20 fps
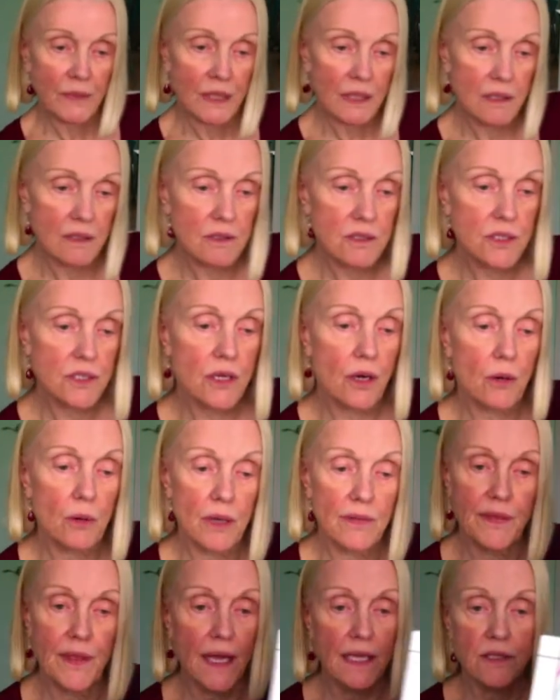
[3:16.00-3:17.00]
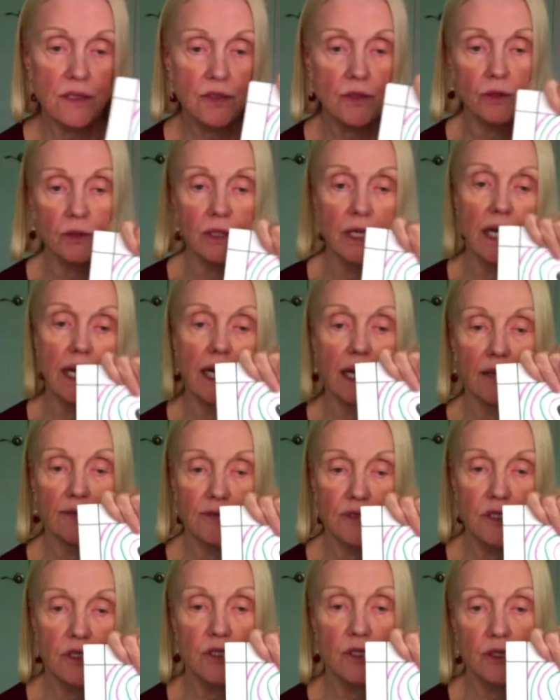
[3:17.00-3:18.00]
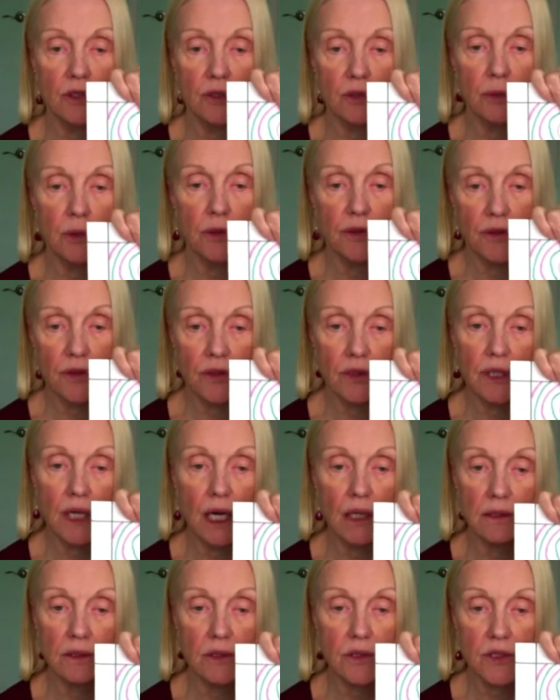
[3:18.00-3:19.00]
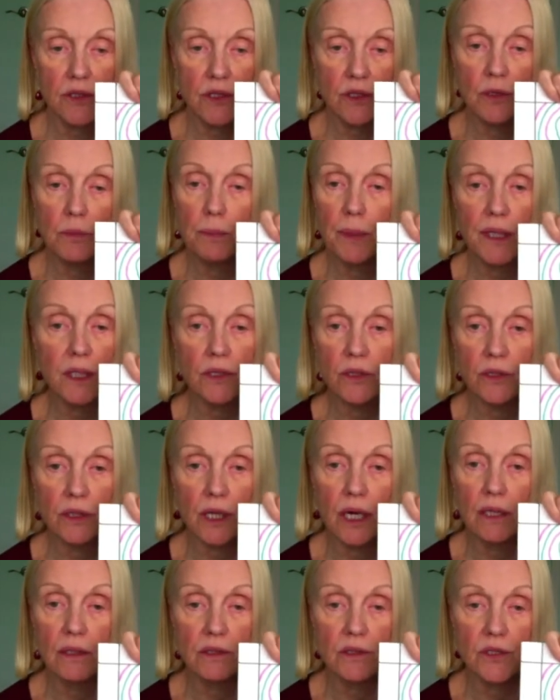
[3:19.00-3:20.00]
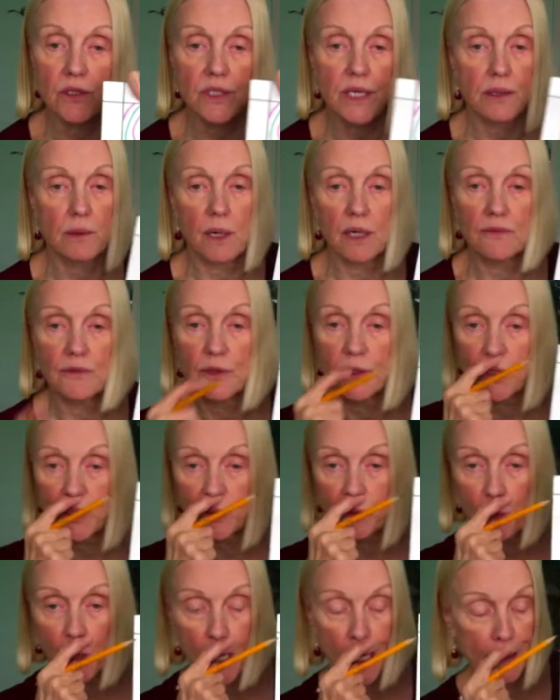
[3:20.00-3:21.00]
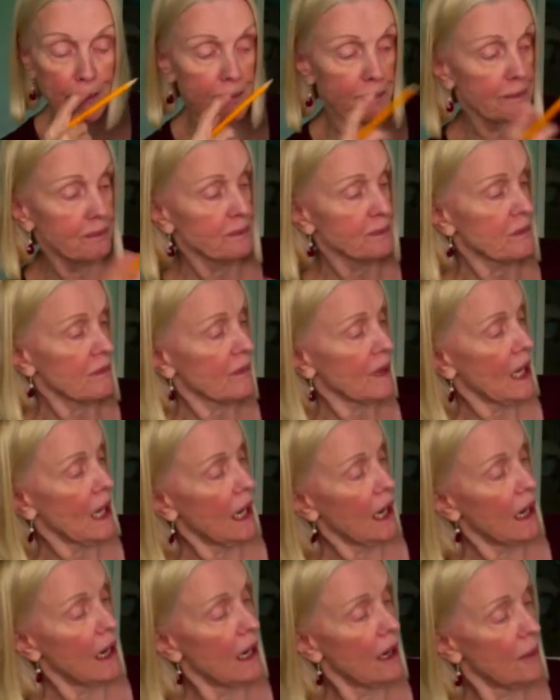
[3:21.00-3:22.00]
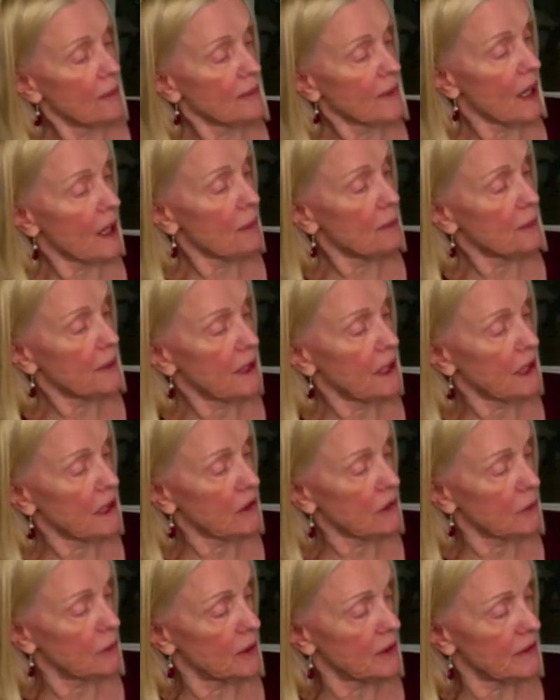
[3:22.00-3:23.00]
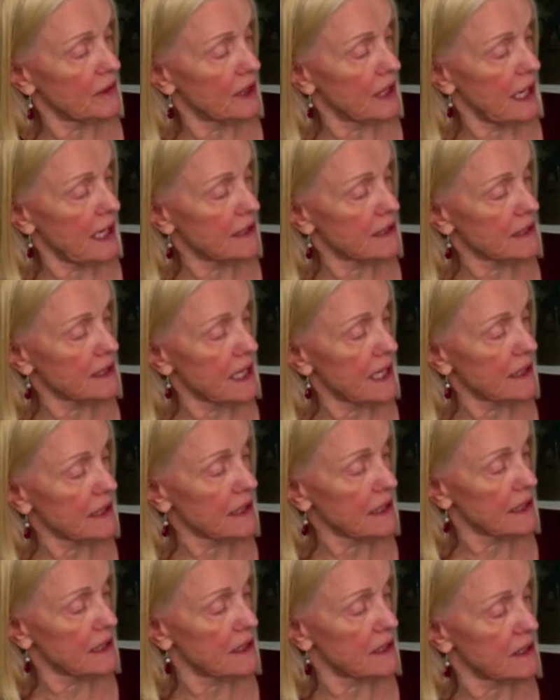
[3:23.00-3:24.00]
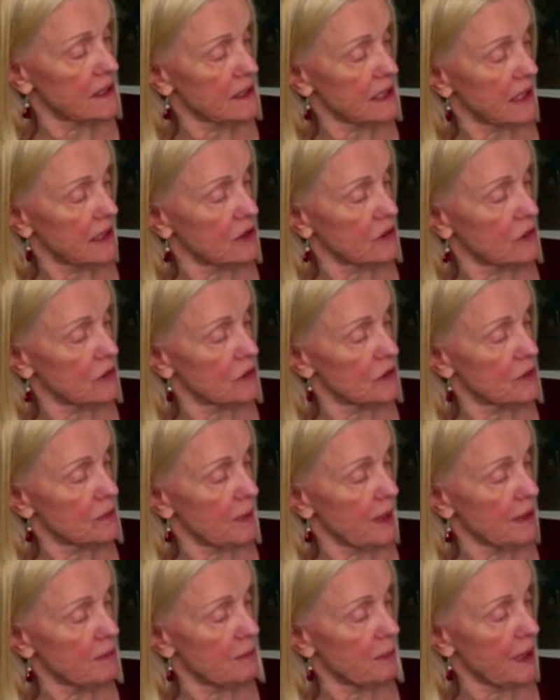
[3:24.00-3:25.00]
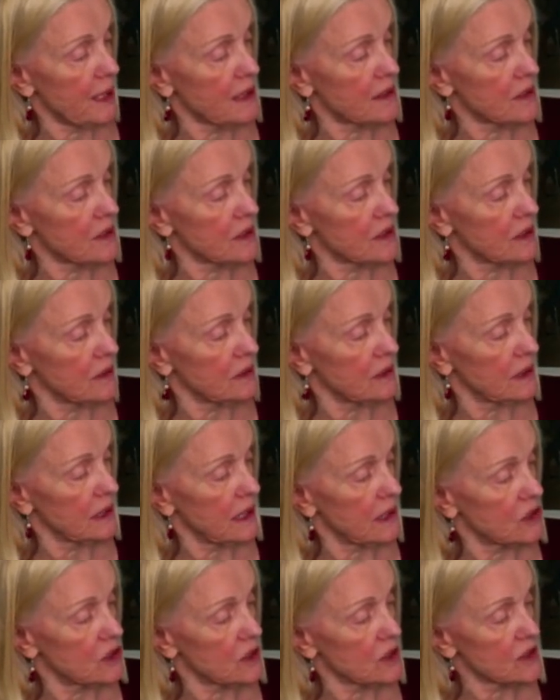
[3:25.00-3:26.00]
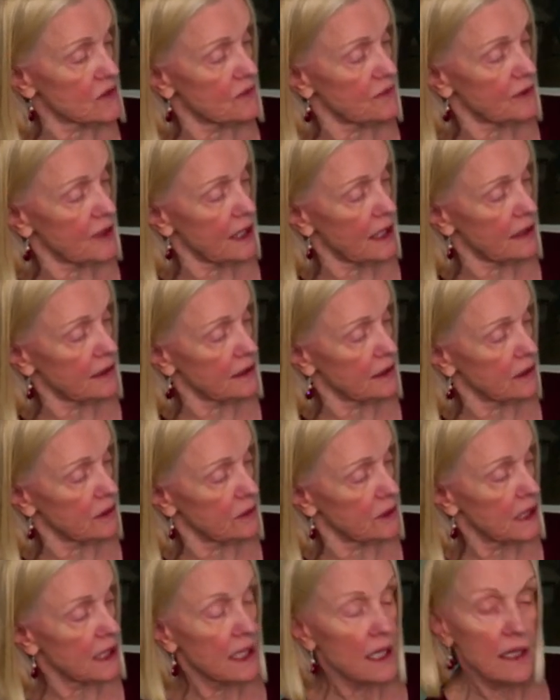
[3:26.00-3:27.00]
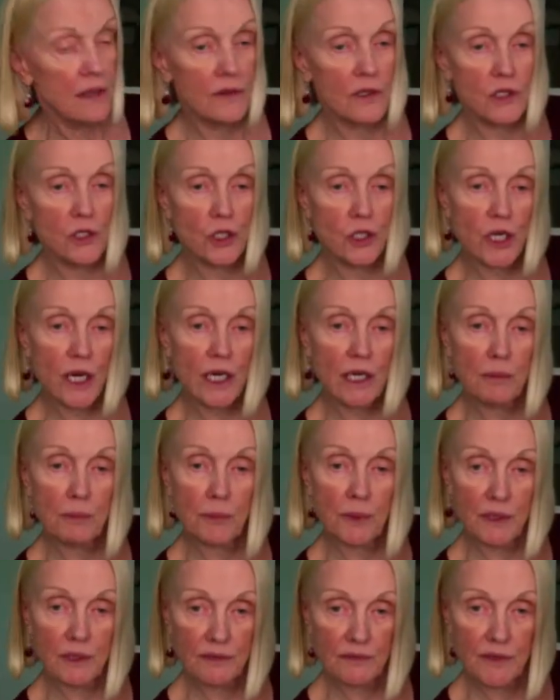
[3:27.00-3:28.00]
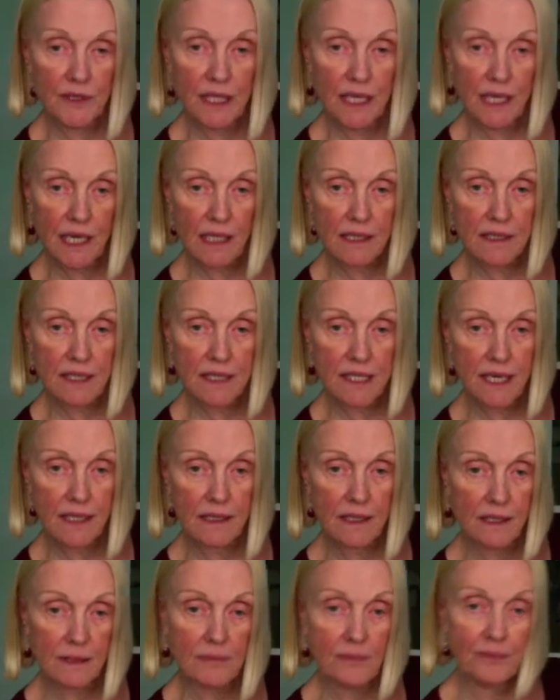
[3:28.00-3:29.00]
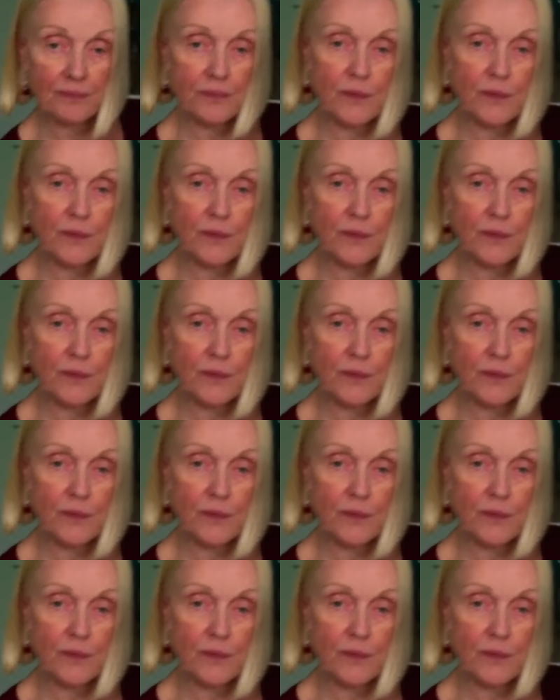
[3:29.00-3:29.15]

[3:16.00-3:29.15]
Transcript: And so that's all you have to do with your colors. And you pick your colors however you want. Up here where the antenna is, I used my pencil and I just followed the shape of the antenna.